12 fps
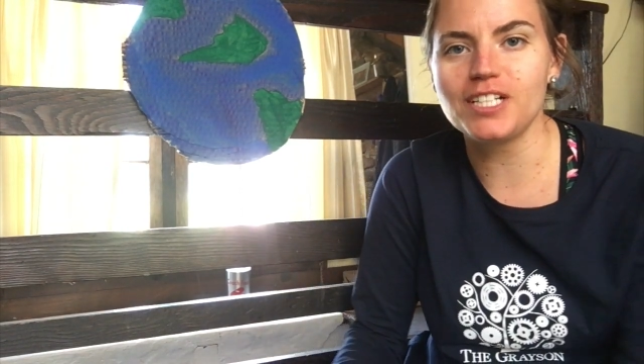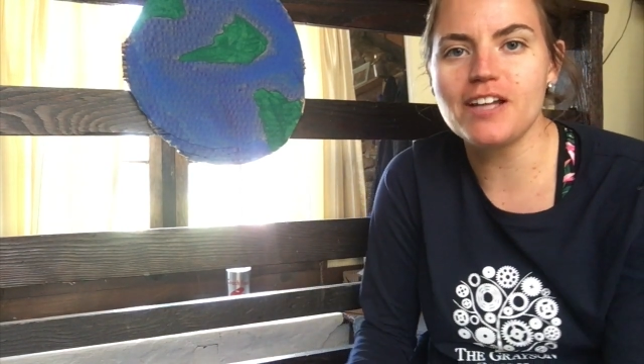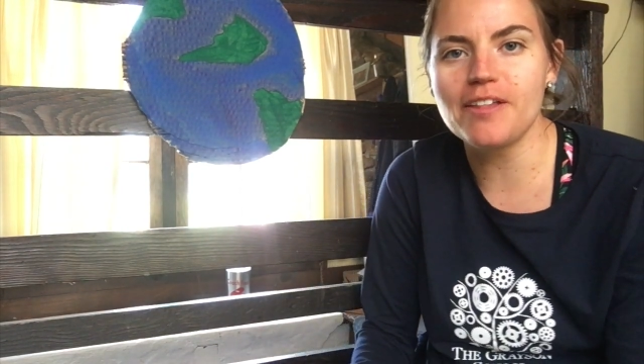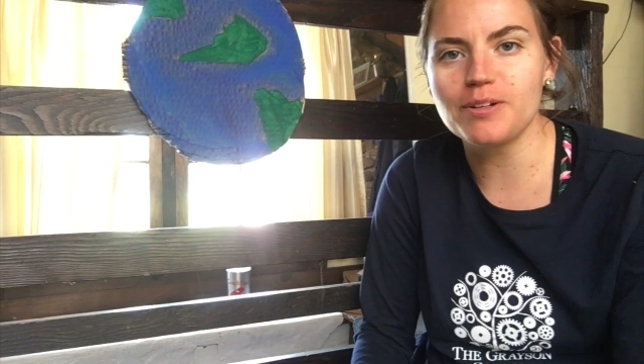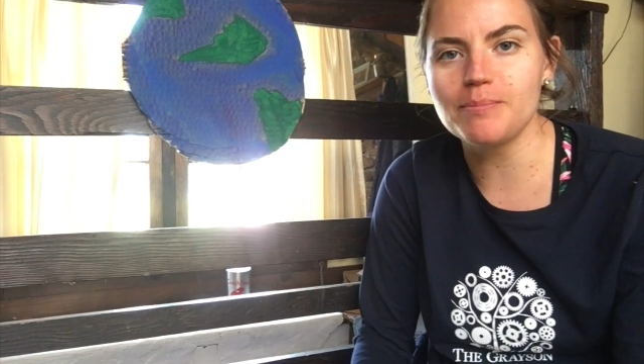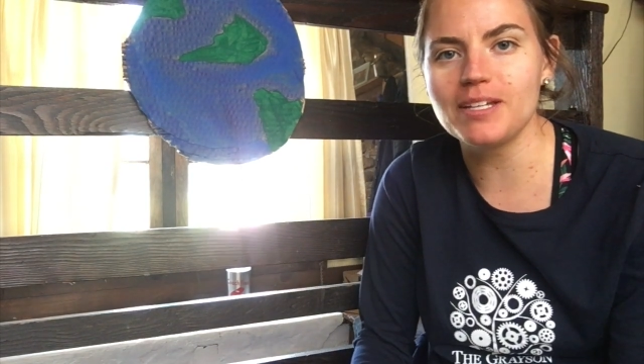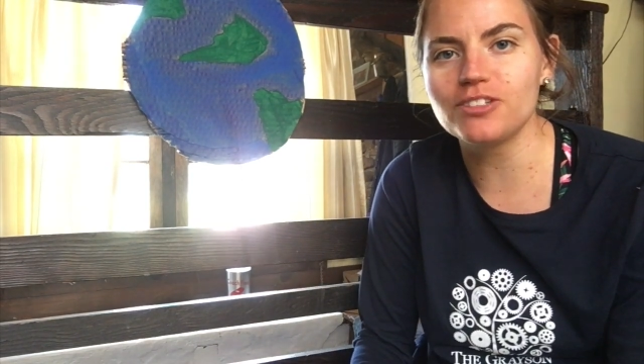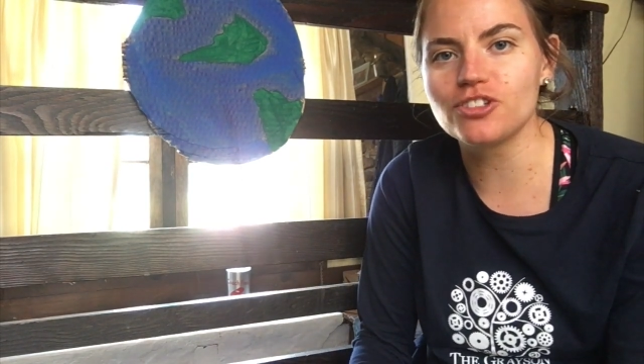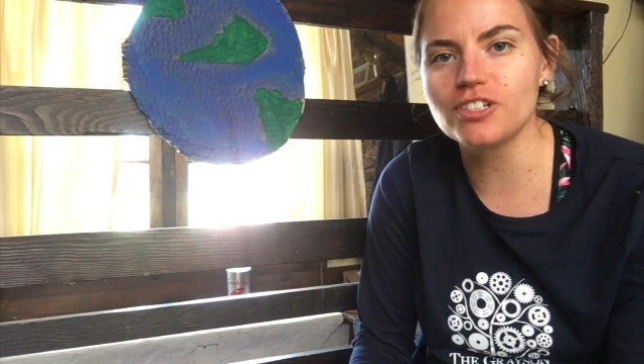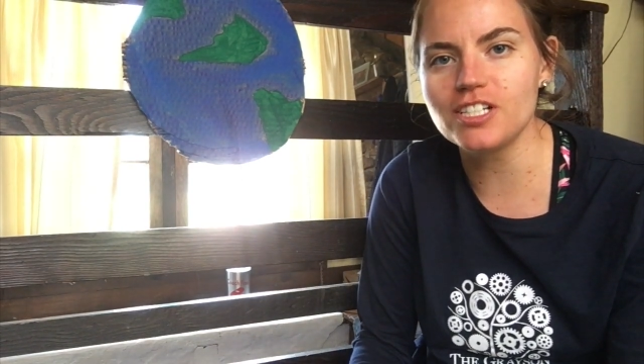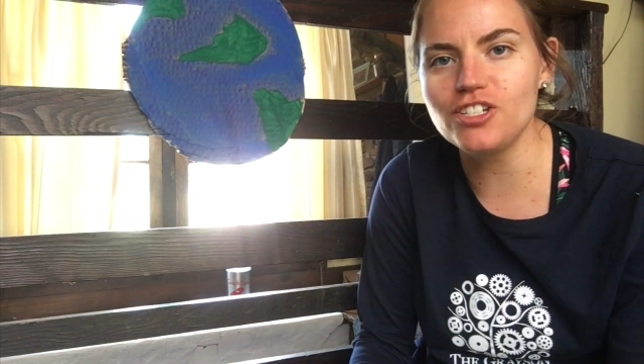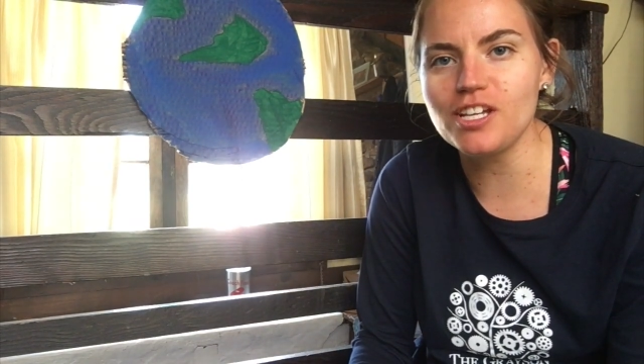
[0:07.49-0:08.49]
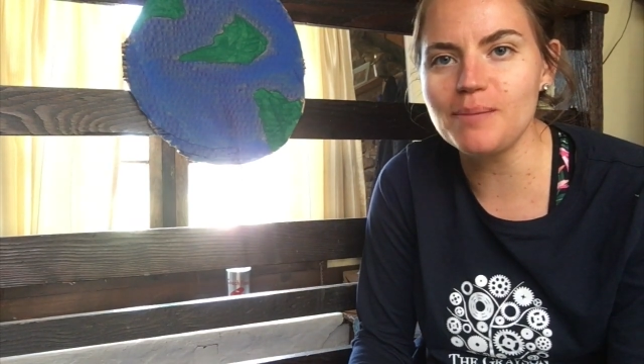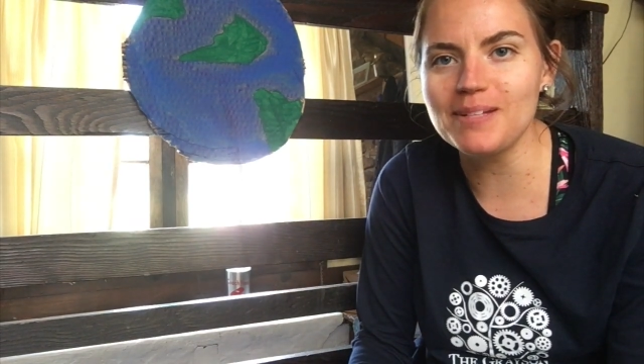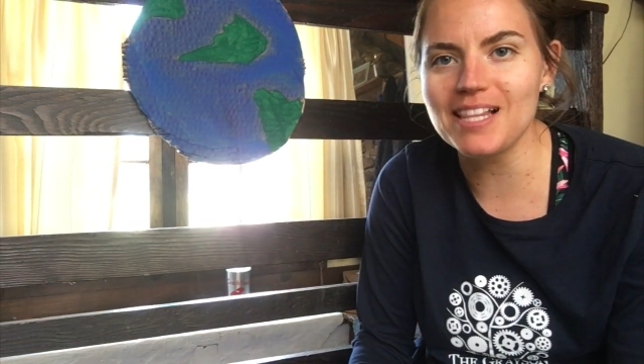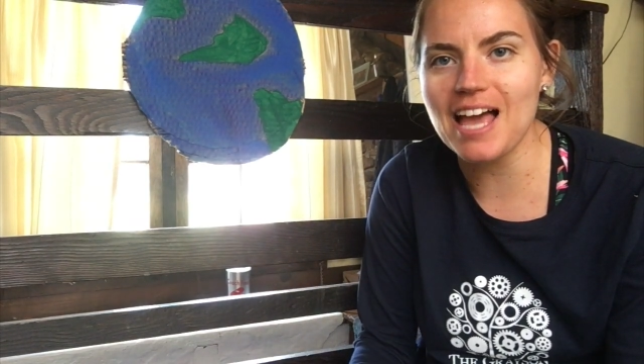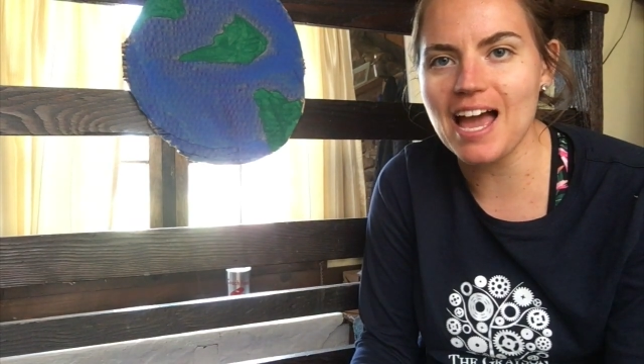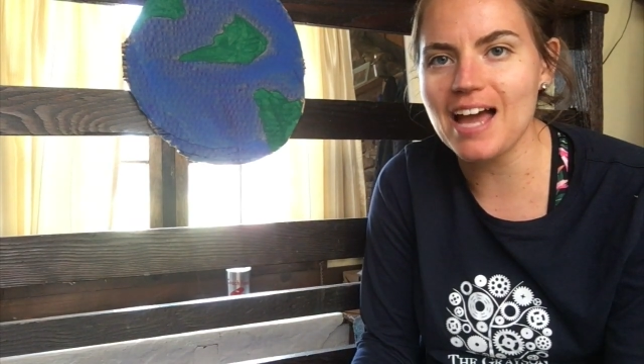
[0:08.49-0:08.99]
another Mystery Gym
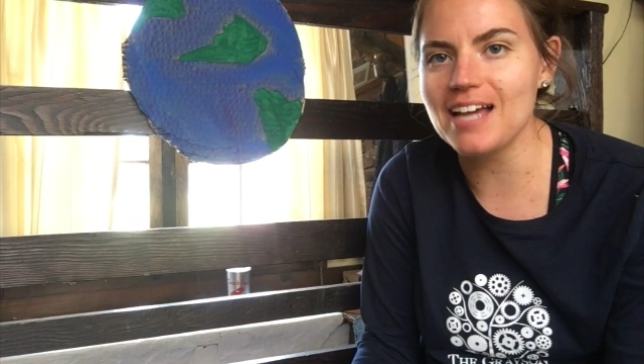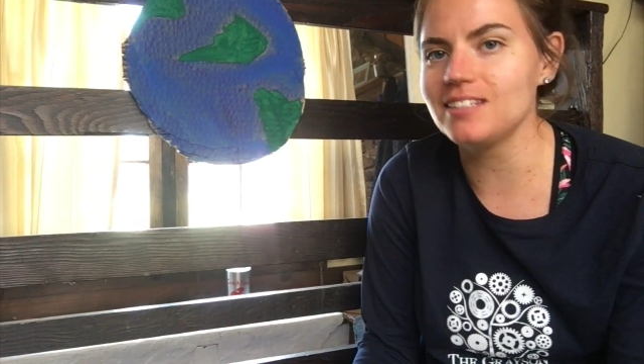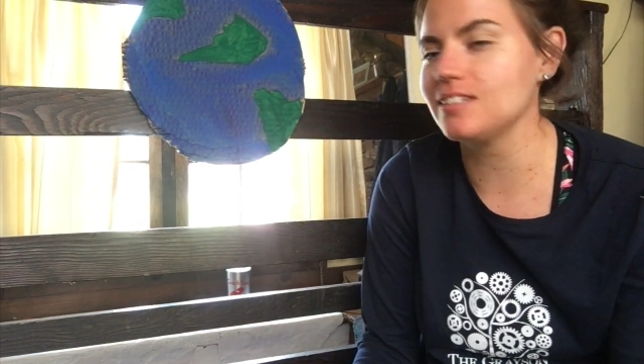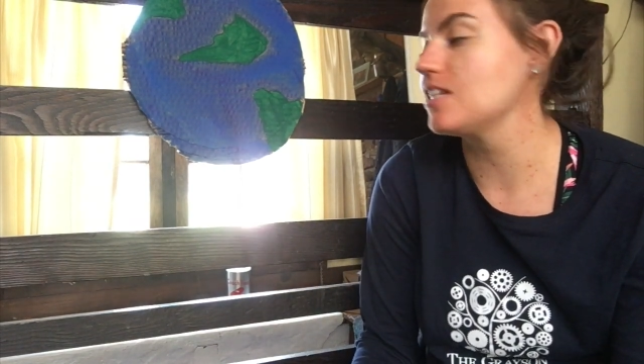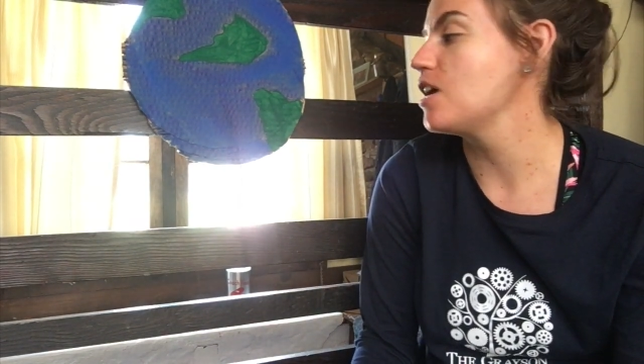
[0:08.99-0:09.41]
class.